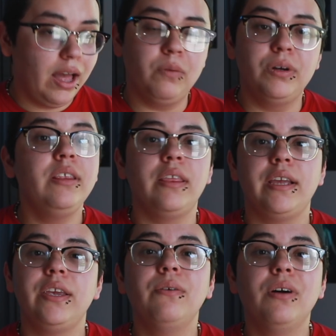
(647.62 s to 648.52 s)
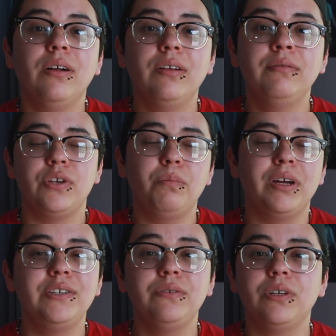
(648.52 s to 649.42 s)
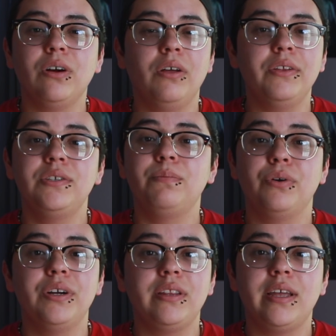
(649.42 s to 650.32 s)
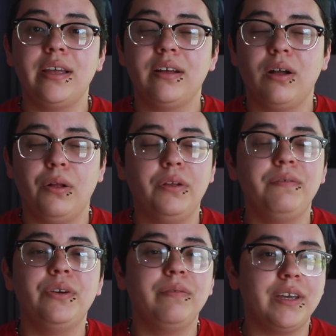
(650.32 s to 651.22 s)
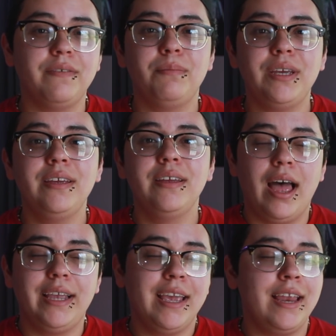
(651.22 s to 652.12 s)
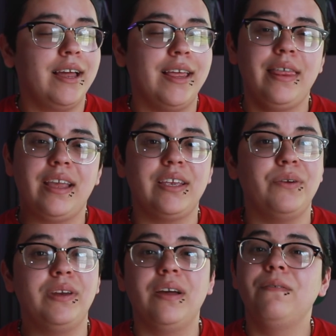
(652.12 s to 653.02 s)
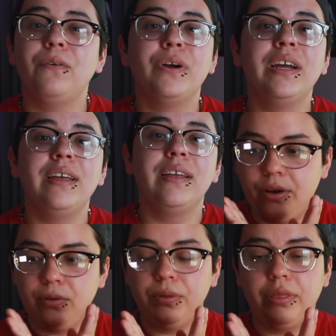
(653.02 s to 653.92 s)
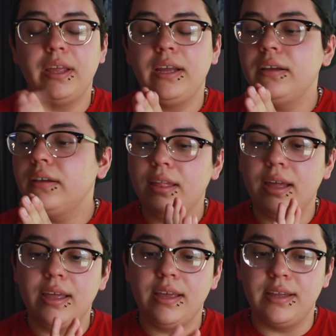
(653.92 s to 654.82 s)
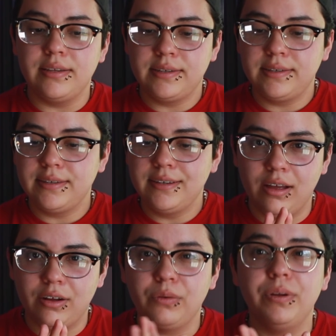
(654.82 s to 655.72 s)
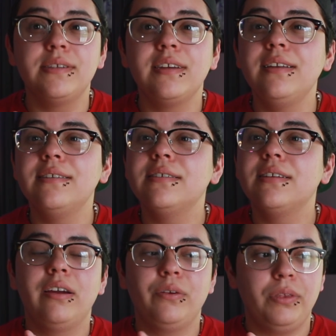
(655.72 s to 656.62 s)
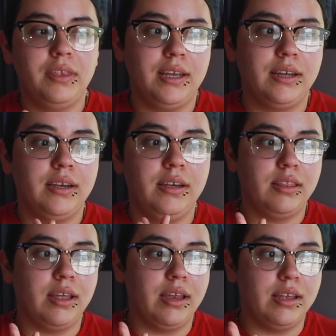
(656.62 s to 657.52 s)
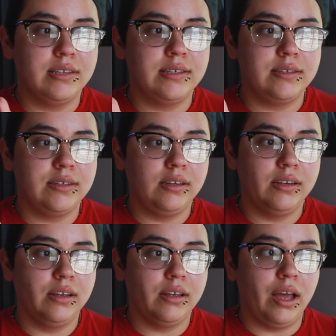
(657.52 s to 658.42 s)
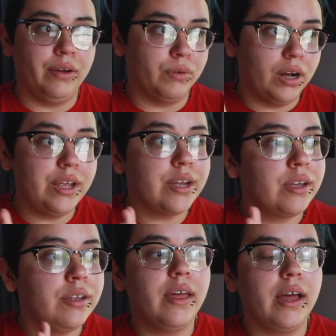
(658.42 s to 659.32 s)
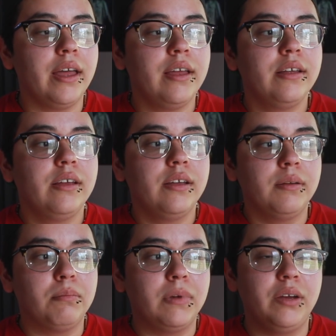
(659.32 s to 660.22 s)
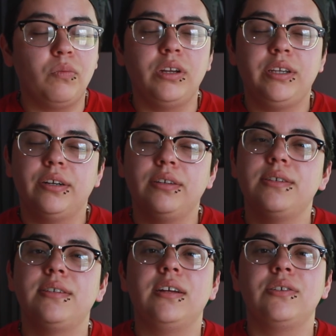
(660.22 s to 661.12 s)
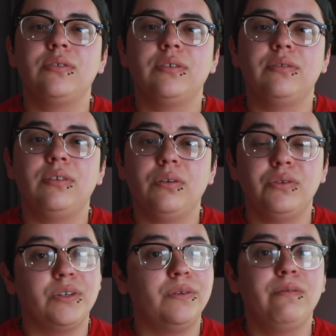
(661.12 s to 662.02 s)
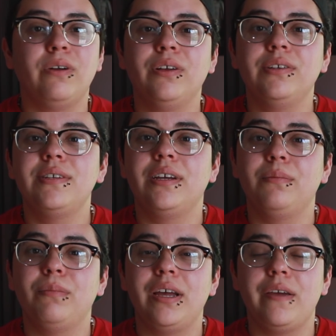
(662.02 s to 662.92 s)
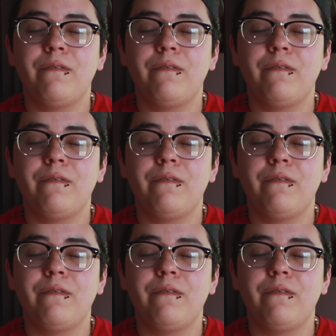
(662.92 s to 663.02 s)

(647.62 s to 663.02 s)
I want to thank you all so much for all the support that all of you have given me. I cannot thank you enough for it. I don't think that it's a coincidence. I don't think that it's ironic that my 1 year on testosterone also falls on my